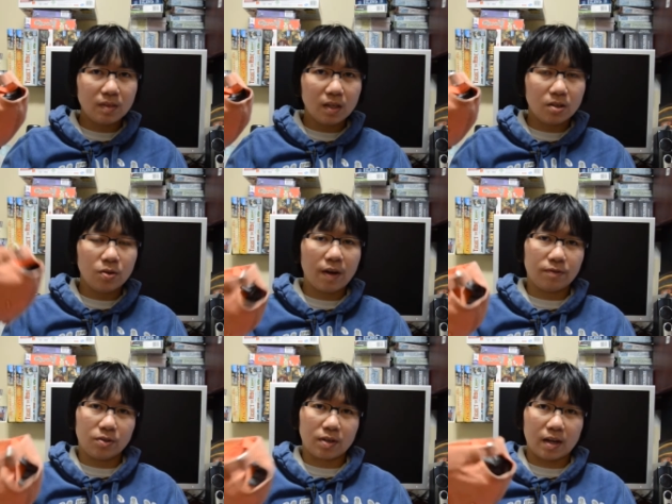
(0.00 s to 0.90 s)
you
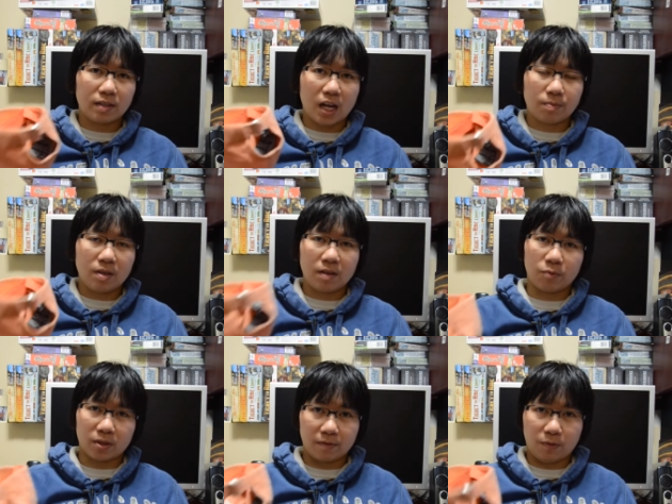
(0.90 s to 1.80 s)
have to contact me
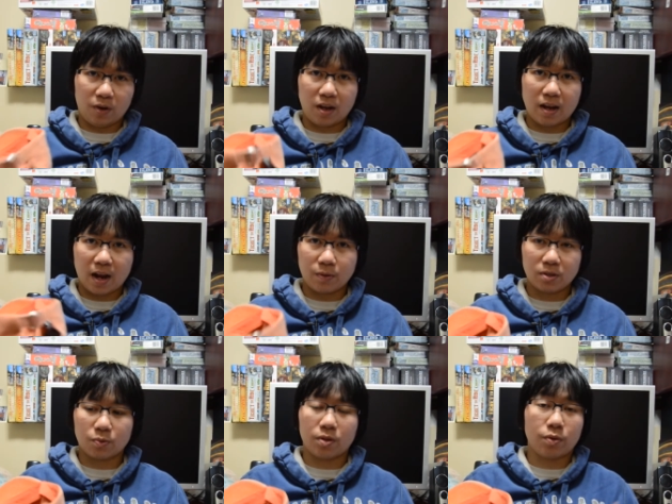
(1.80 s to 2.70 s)
within 48
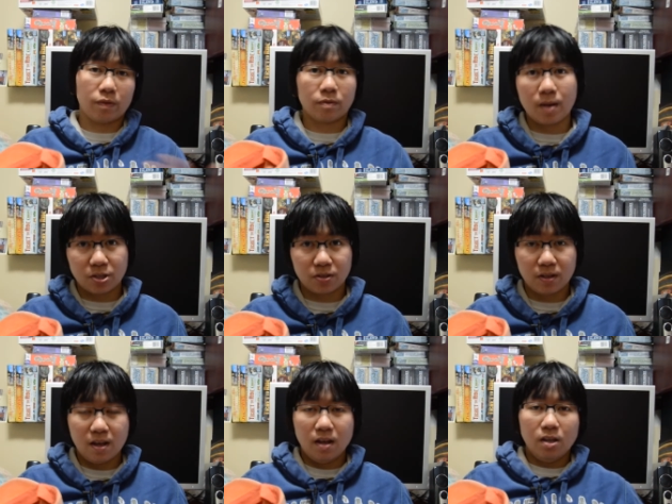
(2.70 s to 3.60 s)
hours with your information
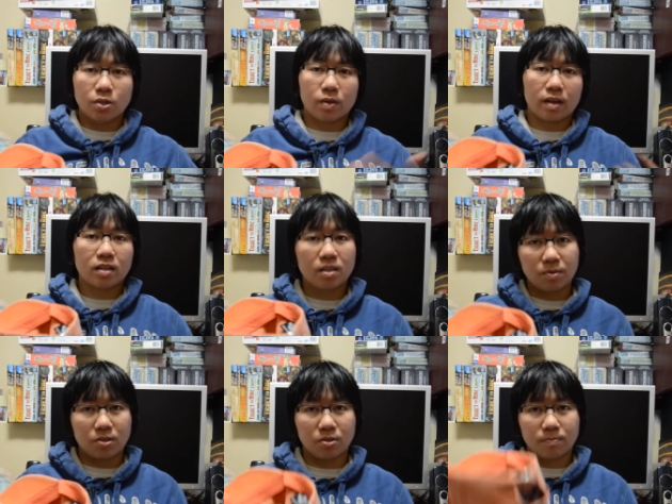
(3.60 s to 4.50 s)
so that I can ship
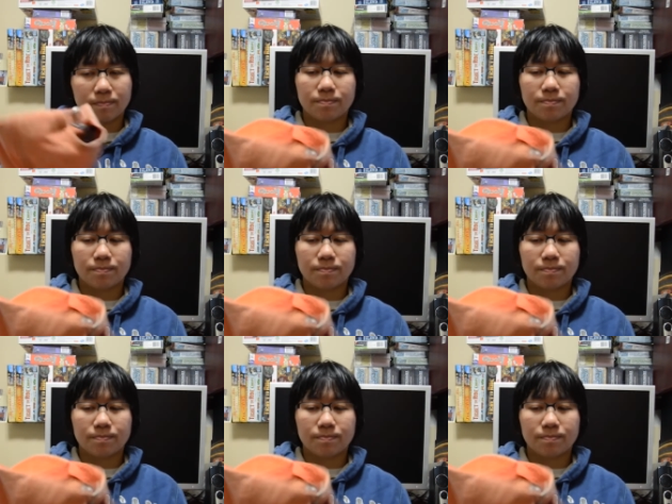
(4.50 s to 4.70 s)
it to you.